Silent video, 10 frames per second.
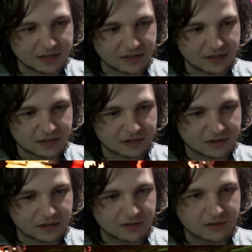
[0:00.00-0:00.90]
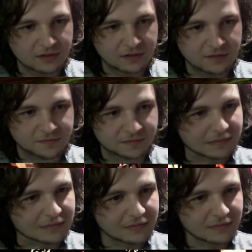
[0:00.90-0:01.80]
I, I'm
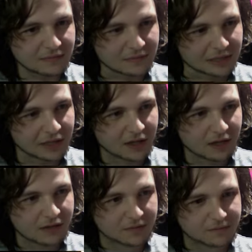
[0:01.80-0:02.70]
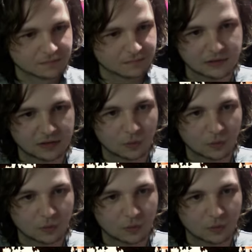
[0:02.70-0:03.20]
speaking. I'm trying.